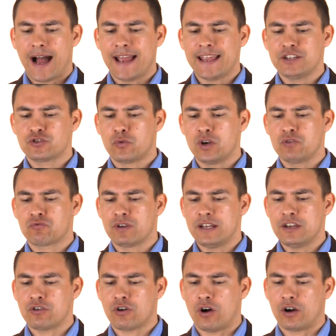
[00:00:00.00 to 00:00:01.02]
I enjoyed
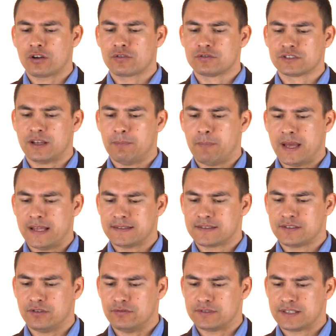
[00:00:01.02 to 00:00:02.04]
reading your articles on
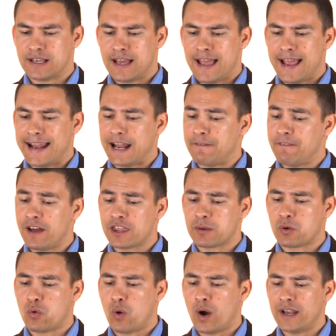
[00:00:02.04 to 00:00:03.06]
men's suits, and I found
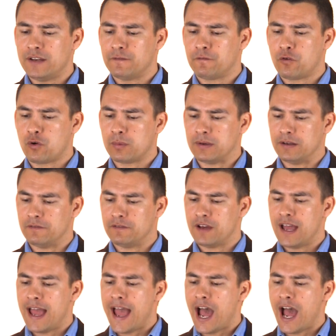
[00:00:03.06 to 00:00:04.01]
them quite informative.